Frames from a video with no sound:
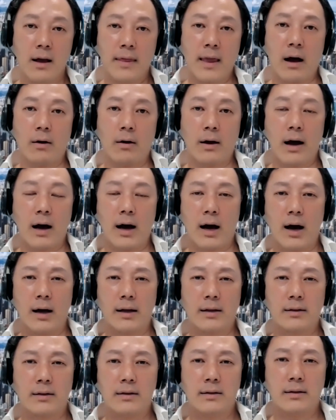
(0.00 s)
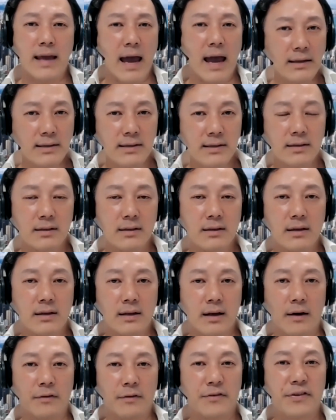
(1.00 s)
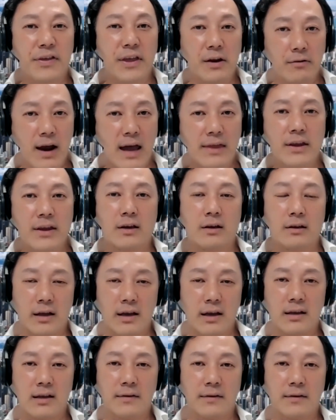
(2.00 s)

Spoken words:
Now, yes, theoretically,